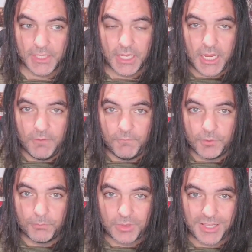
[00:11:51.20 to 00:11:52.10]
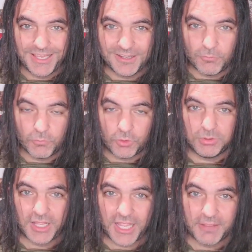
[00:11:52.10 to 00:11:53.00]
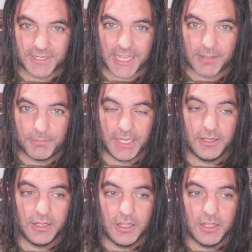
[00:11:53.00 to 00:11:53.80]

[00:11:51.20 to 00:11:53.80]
If you're playing a roleplay heavy campaign,